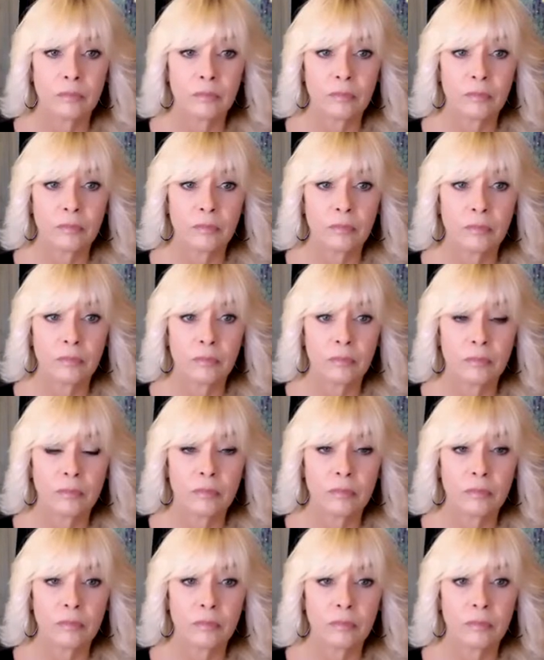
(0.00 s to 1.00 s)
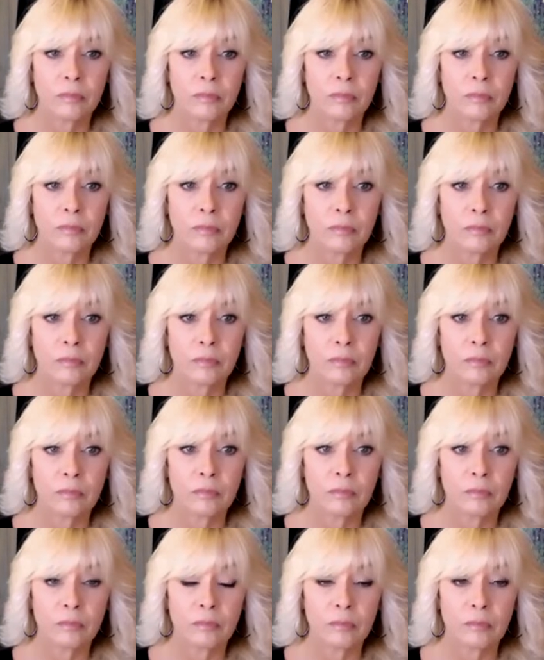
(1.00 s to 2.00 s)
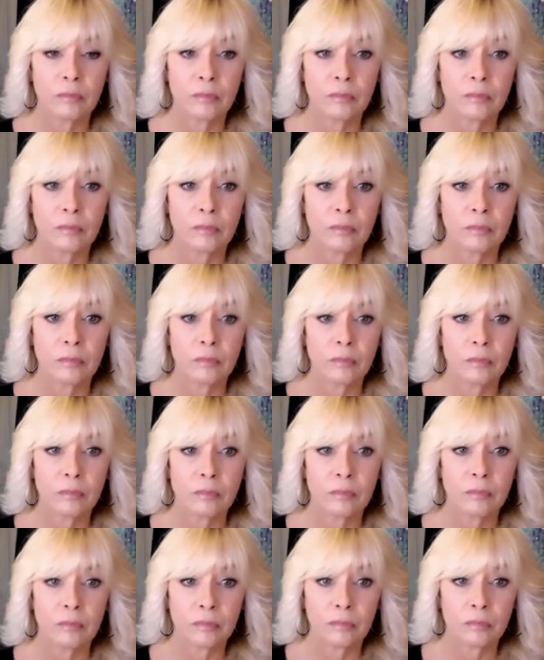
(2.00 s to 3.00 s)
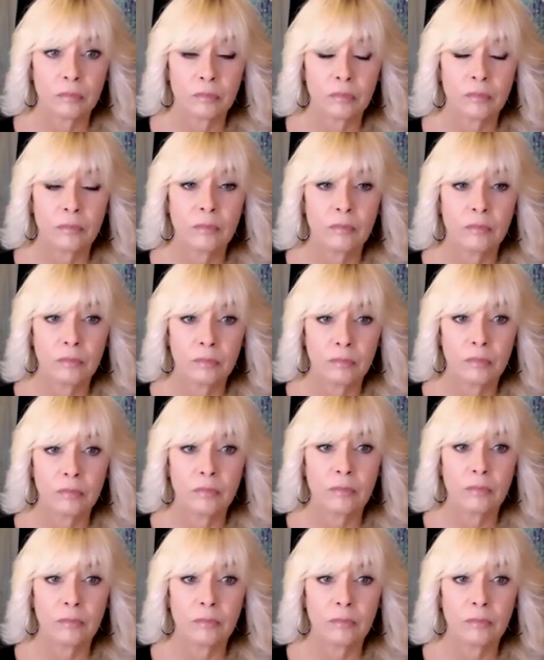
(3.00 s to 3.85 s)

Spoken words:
The person shown says nothing.